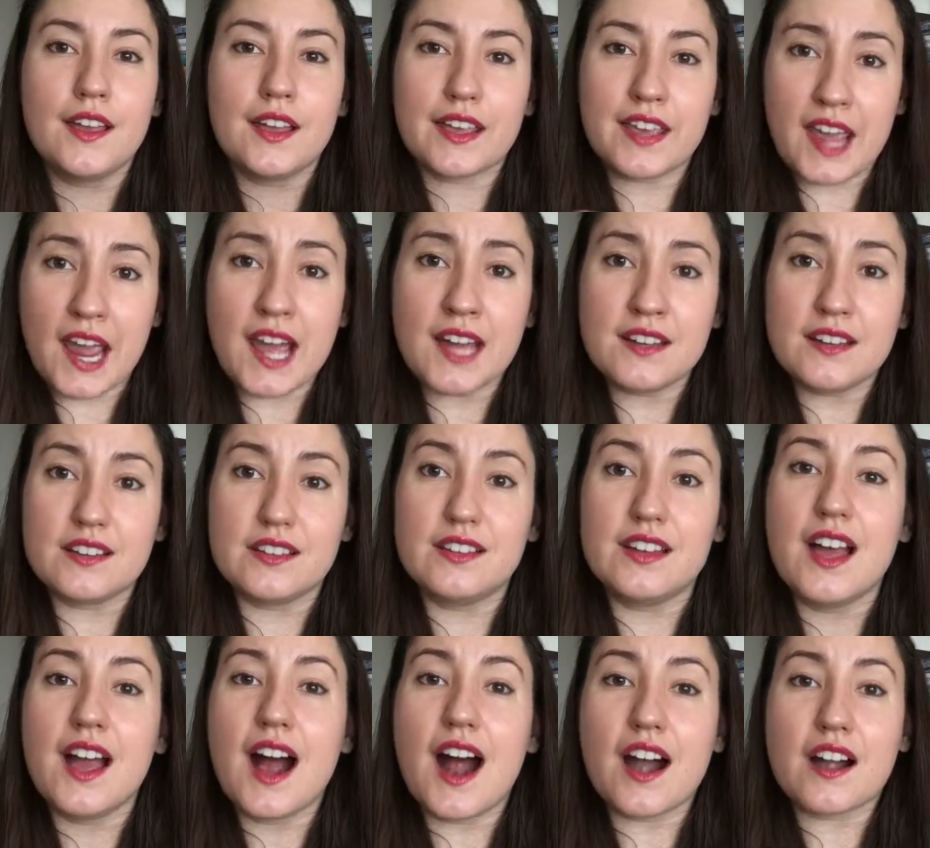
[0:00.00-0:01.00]
canon,
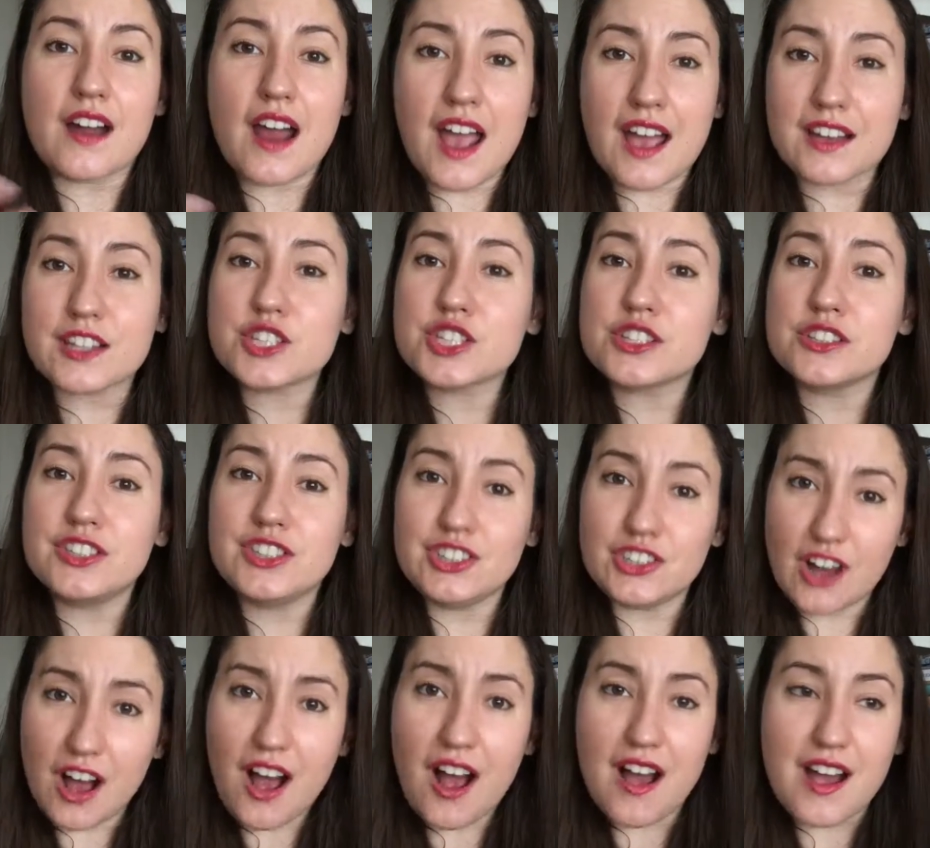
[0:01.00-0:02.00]
are actually
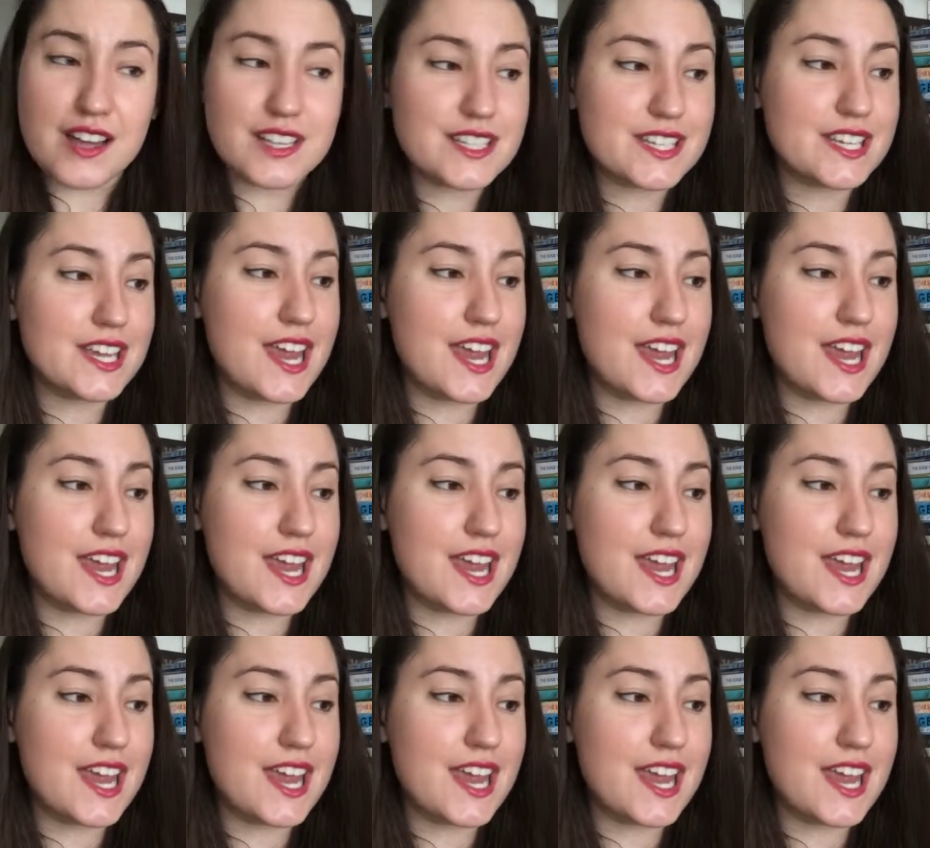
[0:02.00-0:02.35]
not.